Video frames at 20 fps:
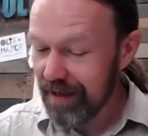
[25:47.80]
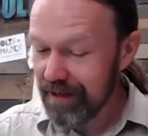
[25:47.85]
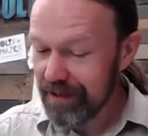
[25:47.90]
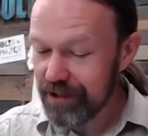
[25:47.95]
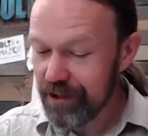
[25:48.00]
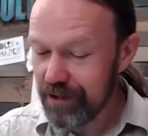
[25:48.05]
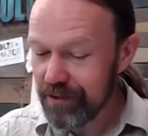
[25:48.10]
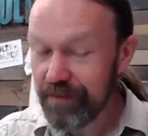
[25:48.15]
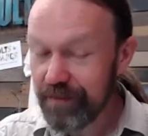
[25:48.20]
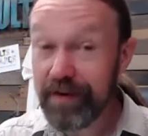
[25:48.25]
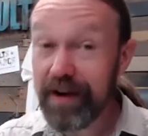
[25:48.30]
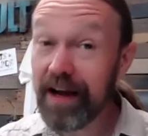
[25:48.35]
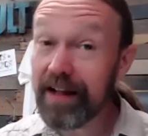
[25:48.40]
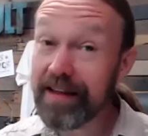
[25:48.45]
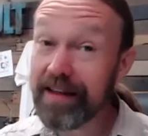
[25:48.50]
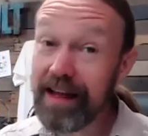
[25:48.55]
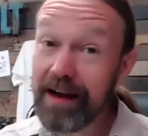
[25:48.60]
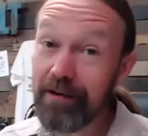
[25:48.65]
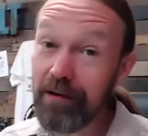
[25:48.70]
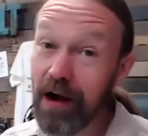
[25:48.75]
Joseph got
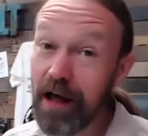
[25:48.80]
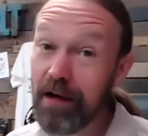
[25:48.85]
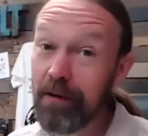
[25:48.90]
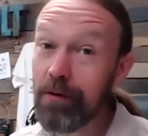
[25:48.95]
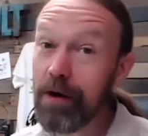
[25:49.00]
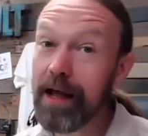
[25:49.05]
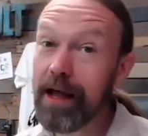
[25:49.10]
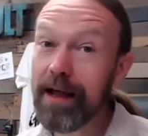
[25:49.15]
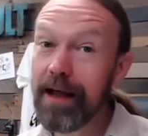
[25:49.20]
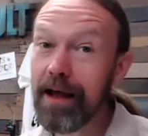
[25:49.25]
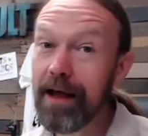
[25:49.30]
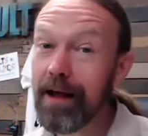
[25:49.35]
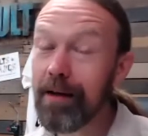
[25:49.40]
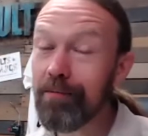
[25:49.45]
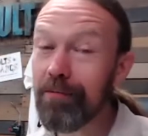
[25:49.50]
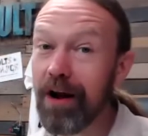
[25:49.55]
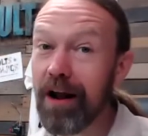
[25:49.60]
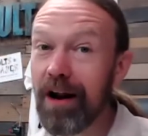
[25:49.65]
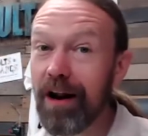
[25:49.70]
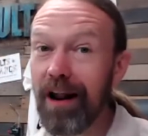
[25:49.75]
that right away,
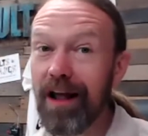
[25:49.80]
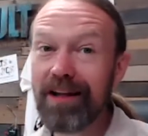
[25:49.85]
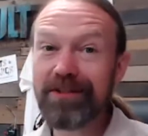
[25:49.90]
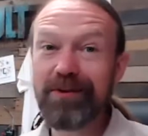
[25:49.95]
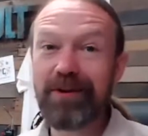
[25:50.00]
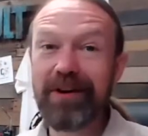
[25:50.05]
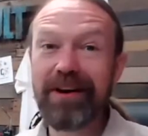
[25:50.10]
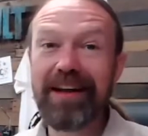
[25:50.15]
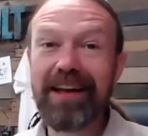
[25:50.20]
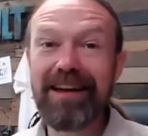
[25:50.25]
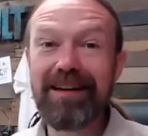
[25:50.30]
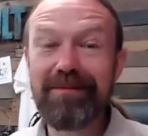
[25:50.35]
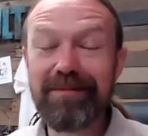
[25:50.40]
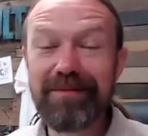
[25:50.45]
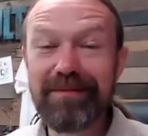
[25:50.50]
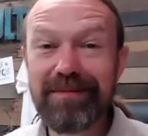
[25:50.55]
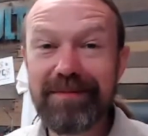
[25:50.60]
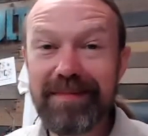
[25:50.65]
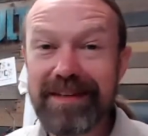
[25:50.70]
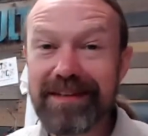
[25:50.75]
brought a lot to our camp.
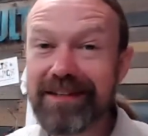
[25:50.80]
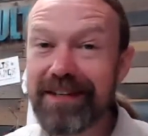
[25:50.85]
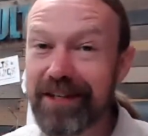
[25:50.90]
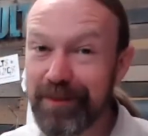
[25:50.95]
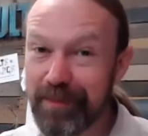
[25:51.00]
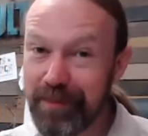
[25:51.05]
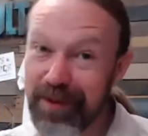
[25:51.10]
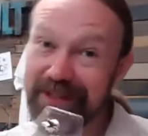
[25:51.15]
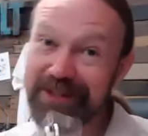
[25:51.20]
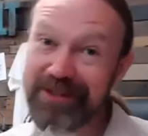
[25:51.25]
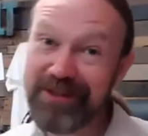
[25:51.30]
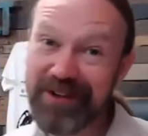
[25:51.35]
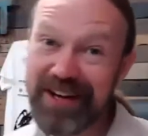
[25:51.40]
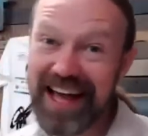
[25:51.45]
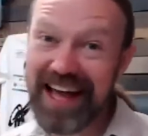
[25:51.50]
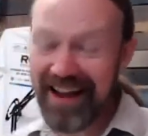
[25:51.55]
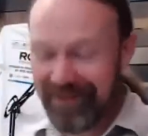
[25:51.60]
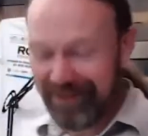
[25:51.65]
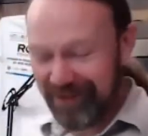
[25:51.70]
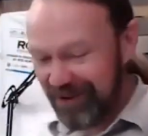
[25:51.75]
Such a pleasure to
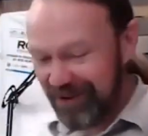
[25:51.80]
have